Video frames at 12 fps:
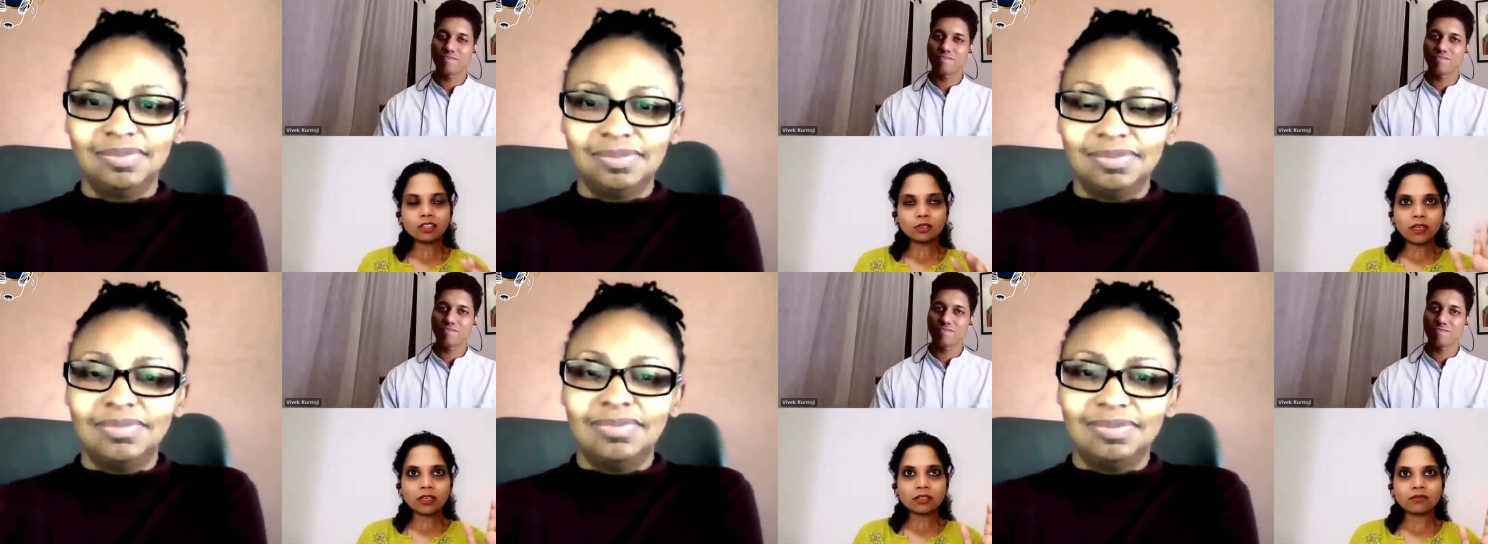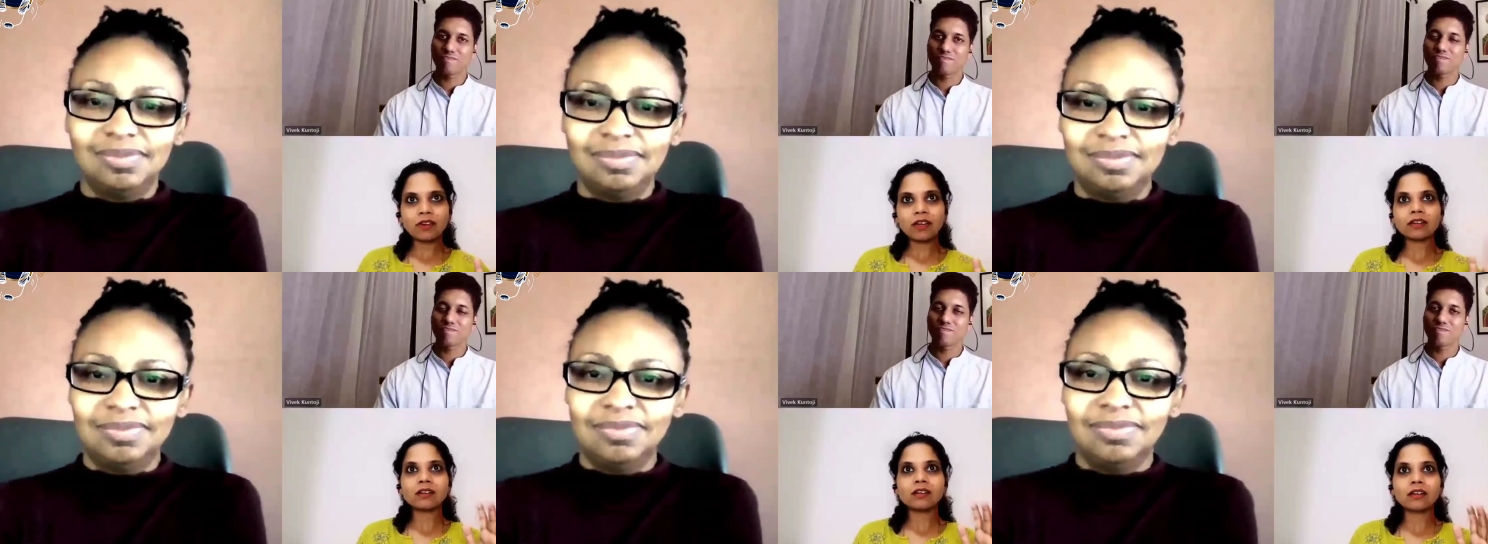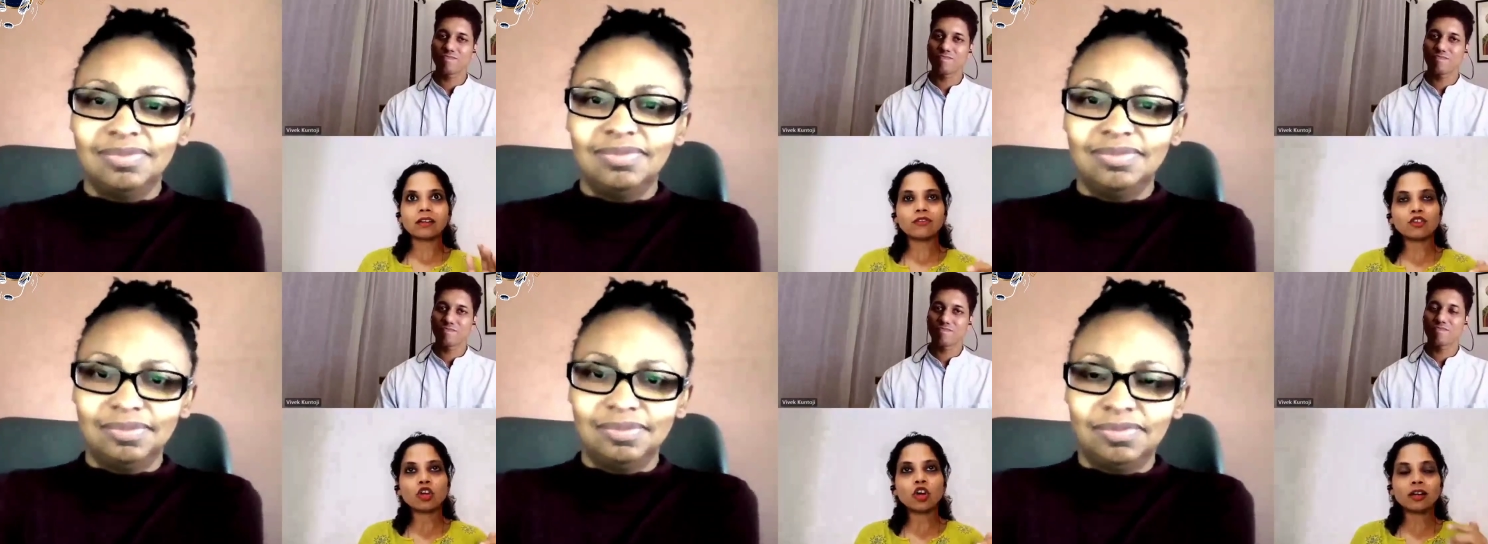Speaker 1: the space wherein
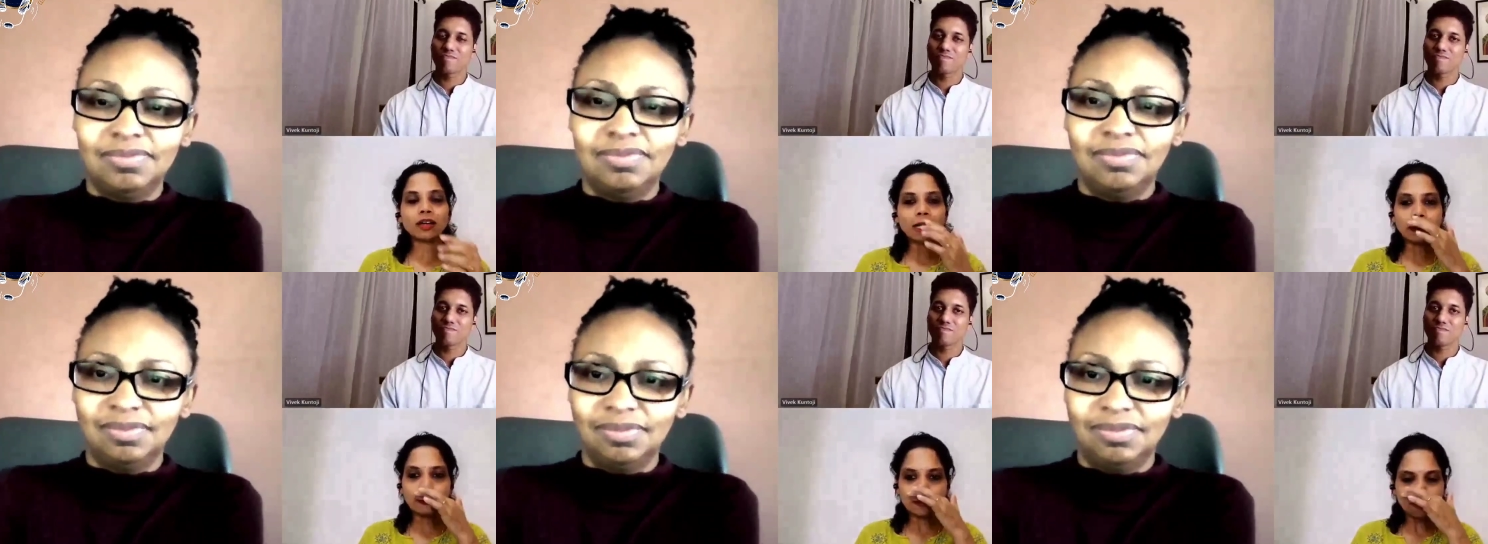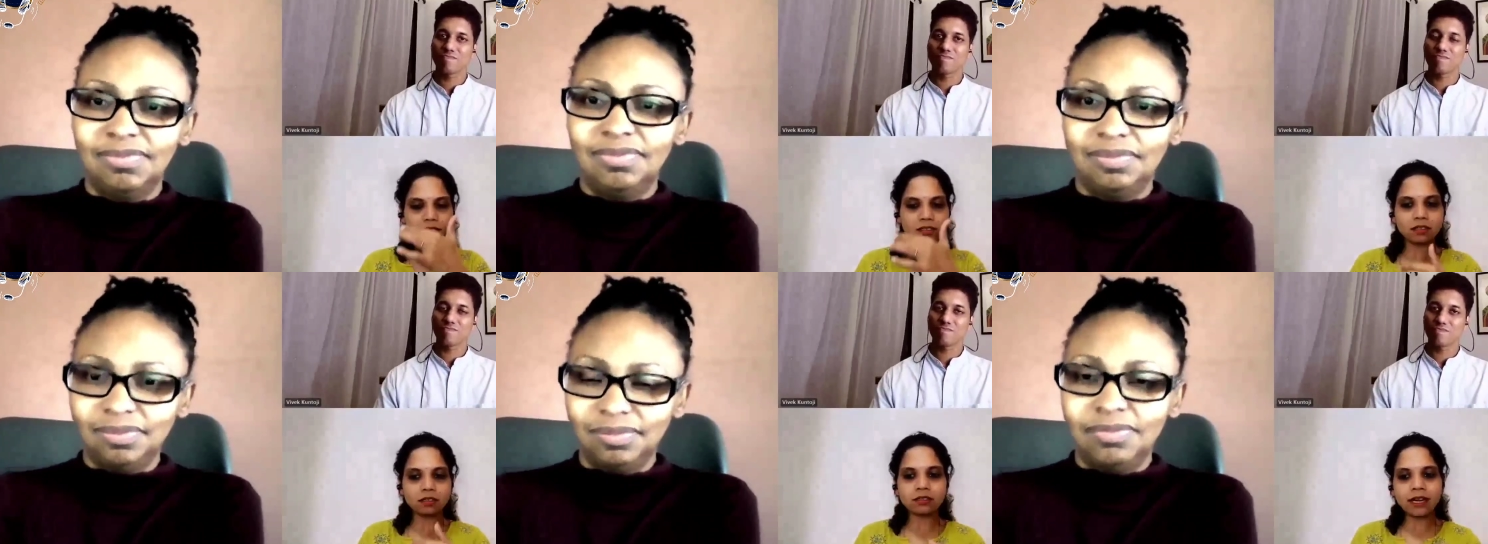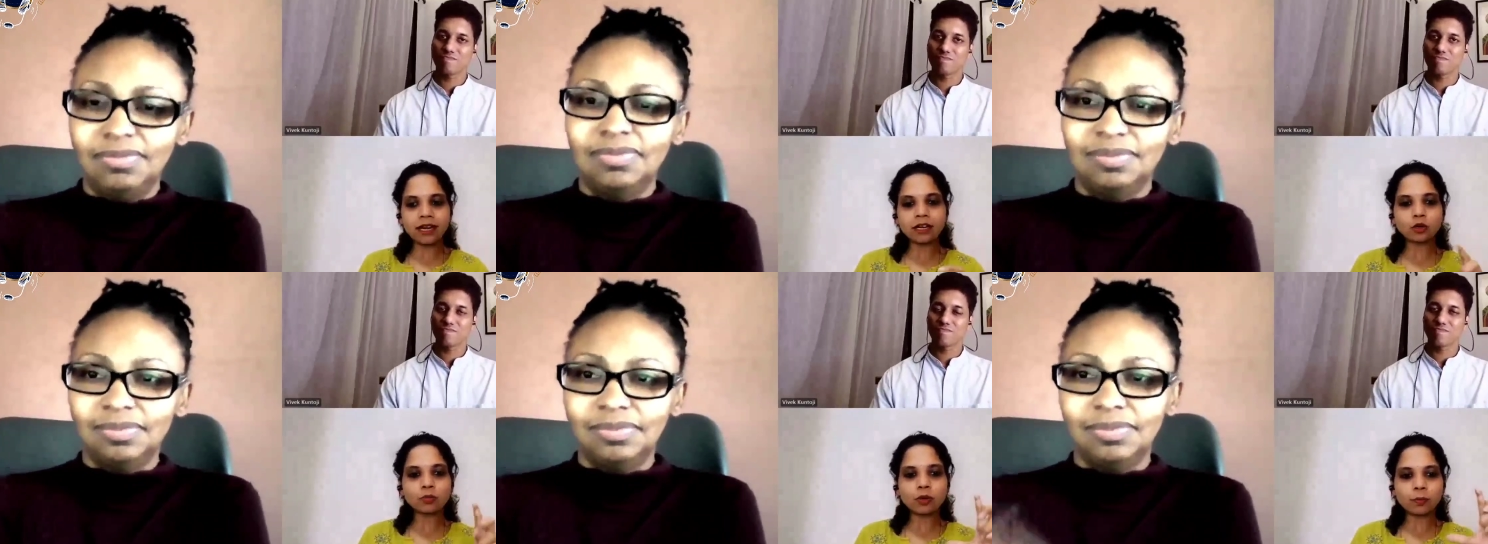if you are like just
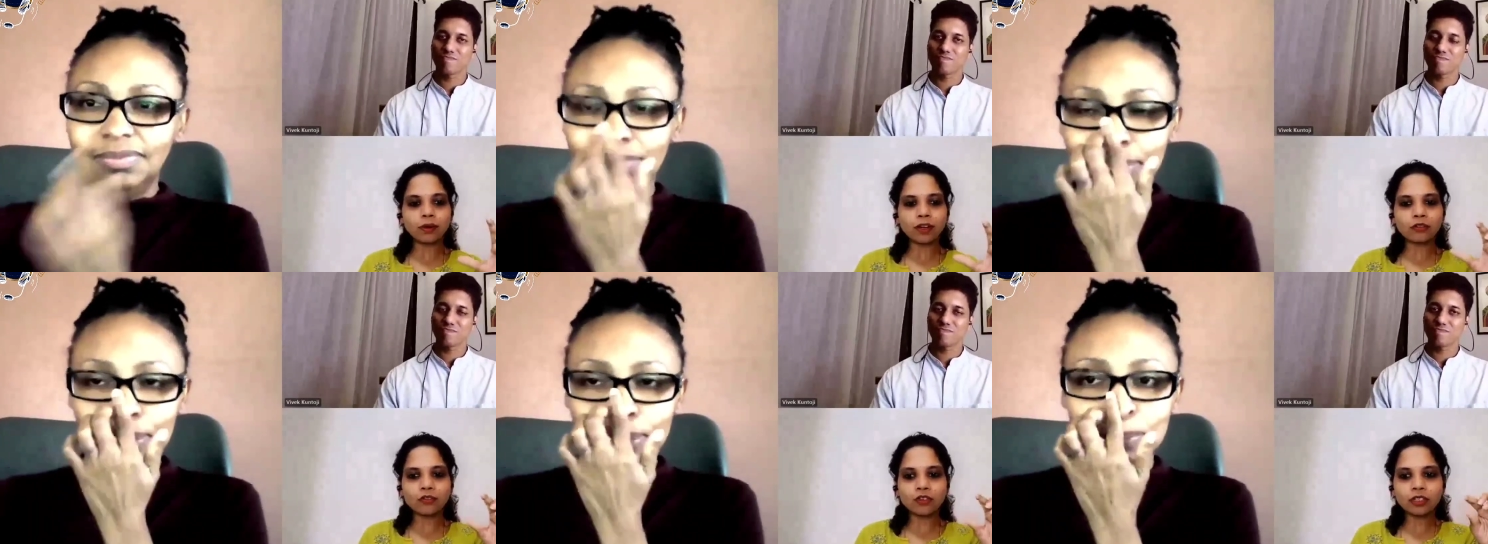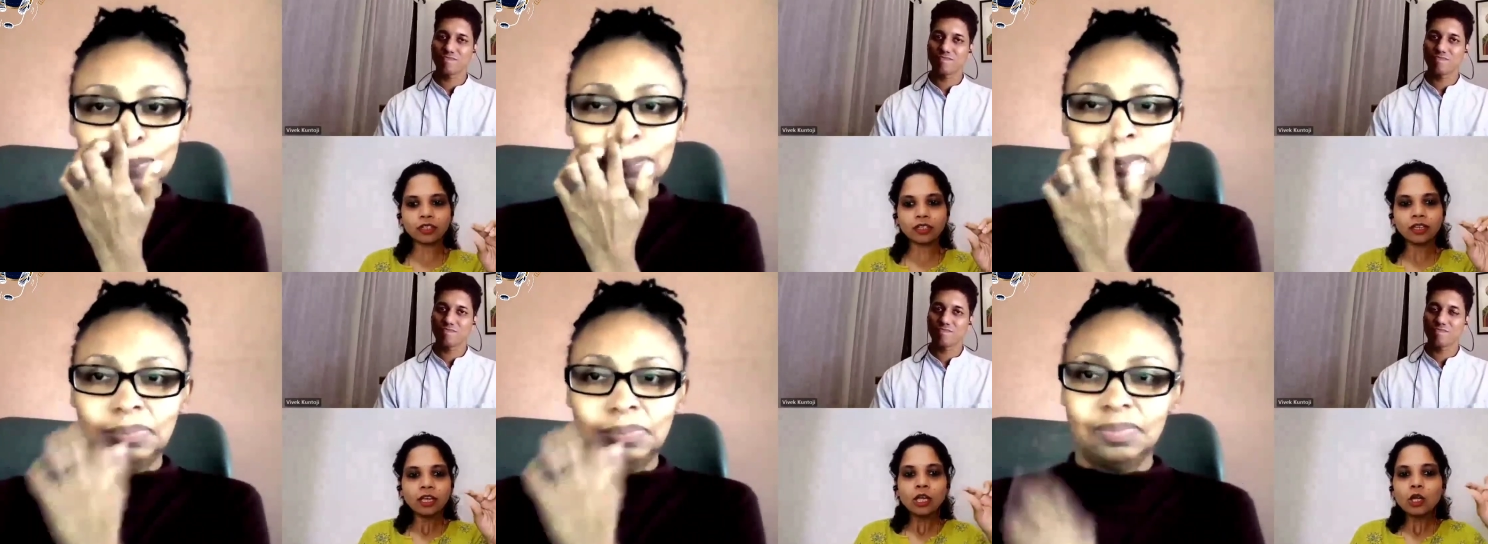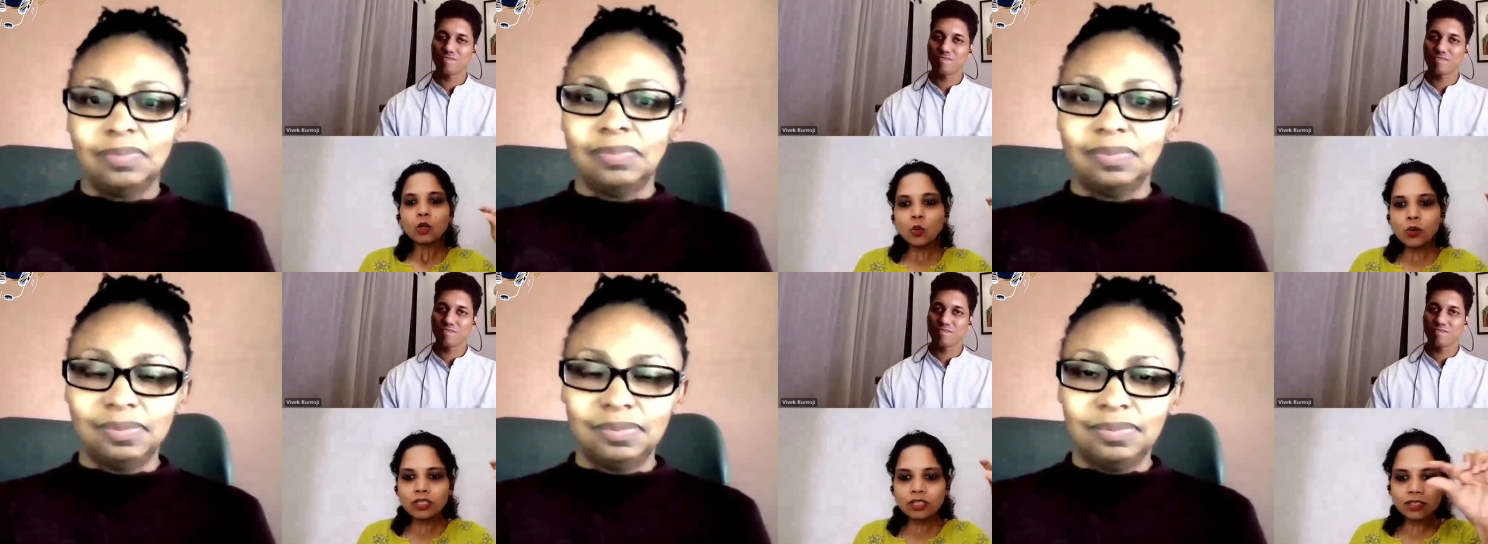trying to prepare for the
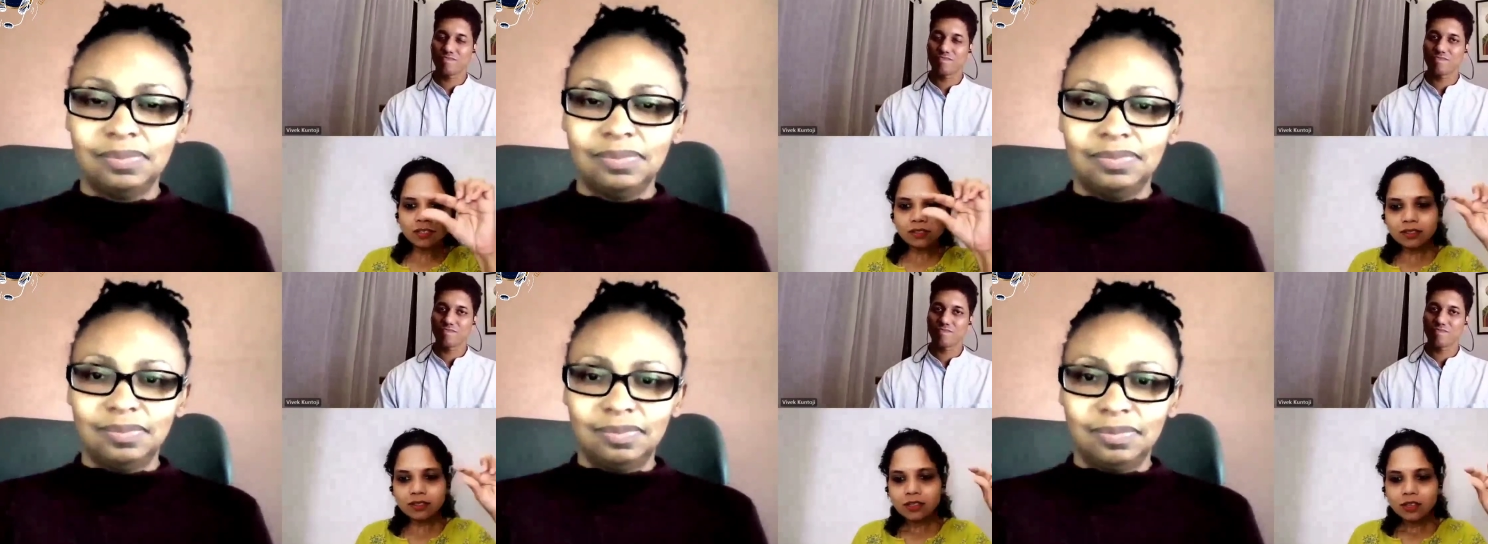questions,